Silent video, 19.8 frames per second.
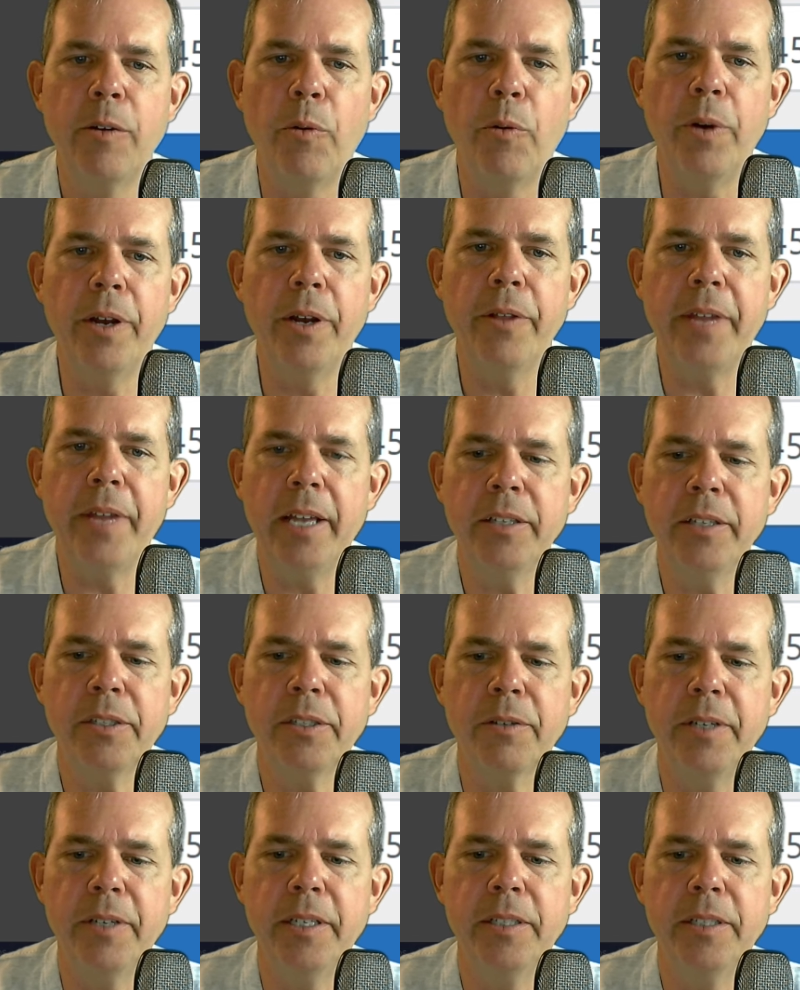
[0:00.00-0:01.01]
Well, the
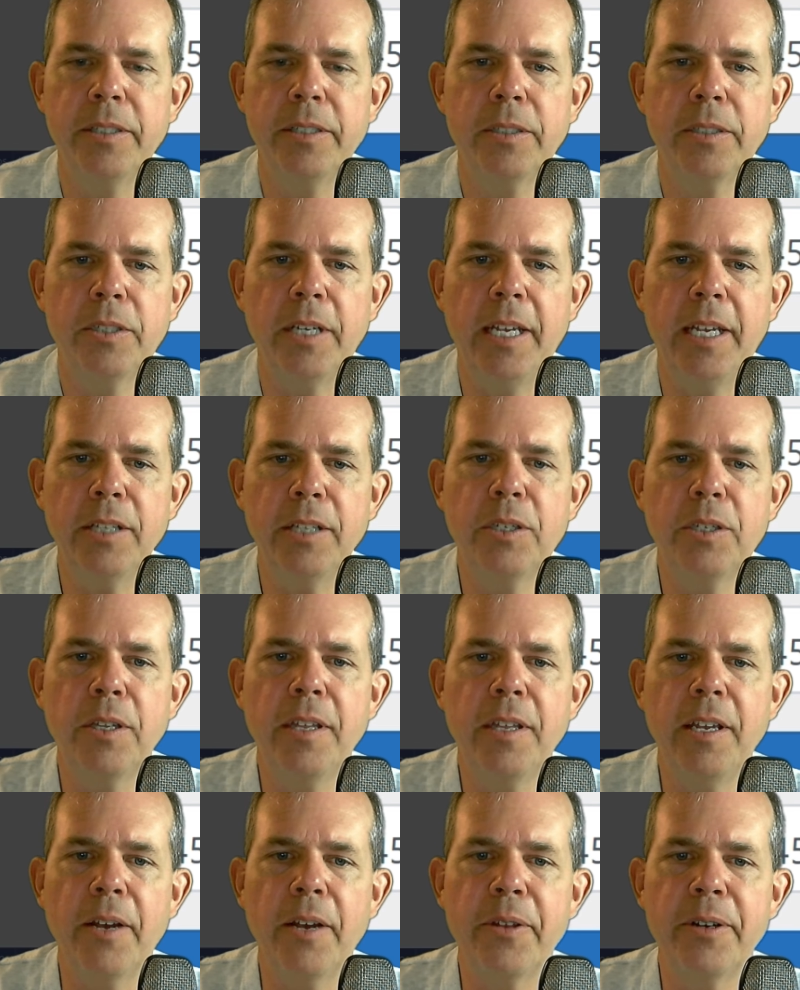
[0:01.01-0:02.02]
answer is to get to
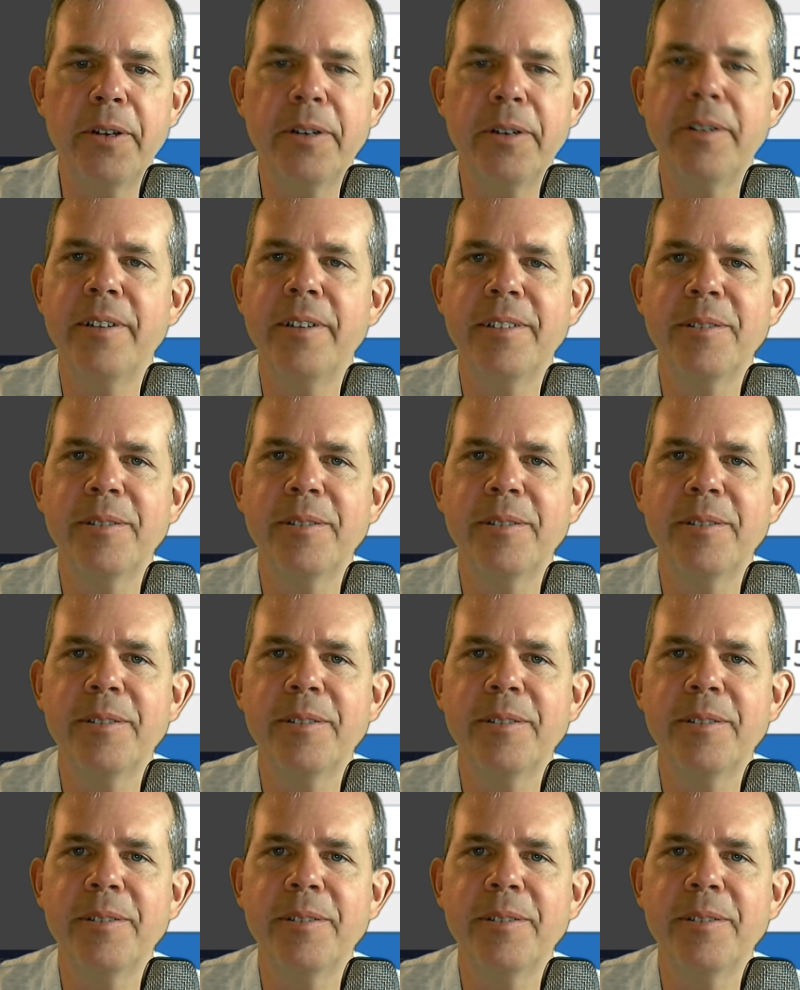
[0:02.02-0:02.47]
the other